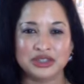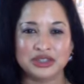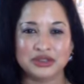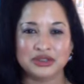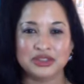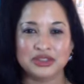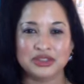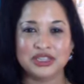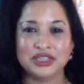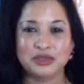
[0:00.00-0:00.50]

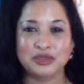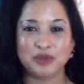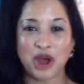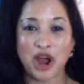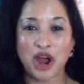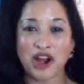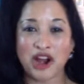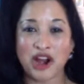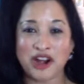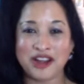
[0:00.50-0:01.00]
This
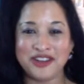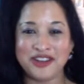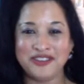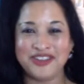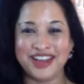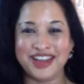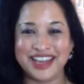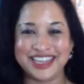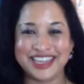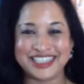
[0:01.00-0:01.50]
part of
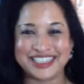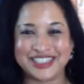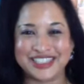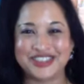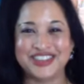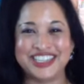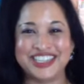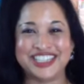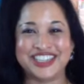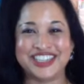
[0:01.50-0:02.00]
us,
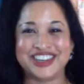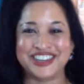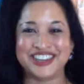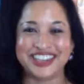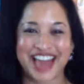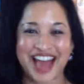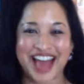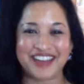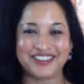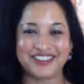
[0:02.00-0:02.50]
Teresa, you're
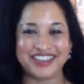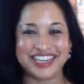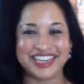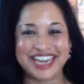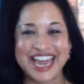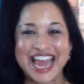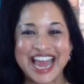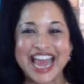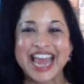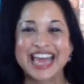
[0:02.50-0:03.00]
laughing.
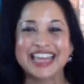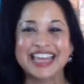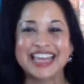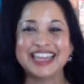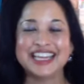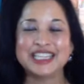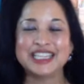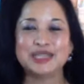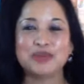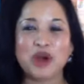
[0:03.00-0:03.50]

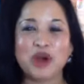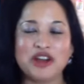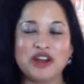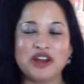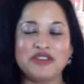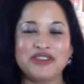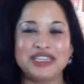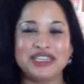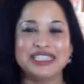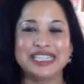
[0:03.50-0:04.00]
This part
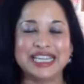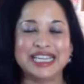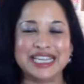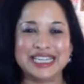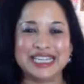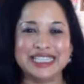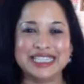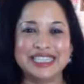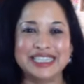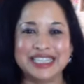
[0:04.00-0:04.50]
of us
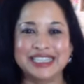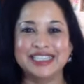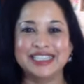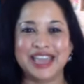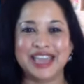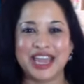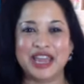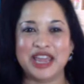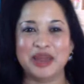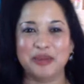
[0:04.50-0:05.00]
is the
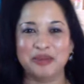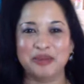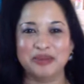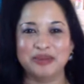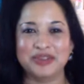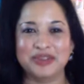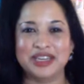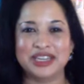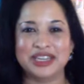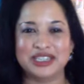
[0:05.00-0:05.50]
same.
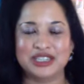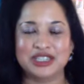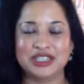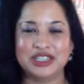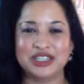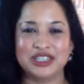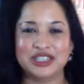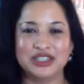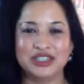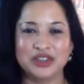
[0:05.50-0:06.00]

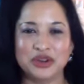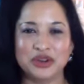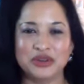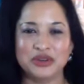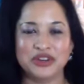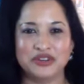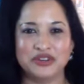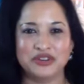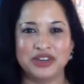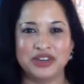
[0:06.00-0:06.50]
It's no
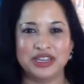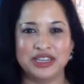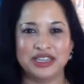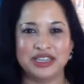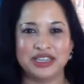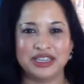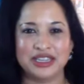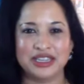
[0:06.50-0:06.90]
different.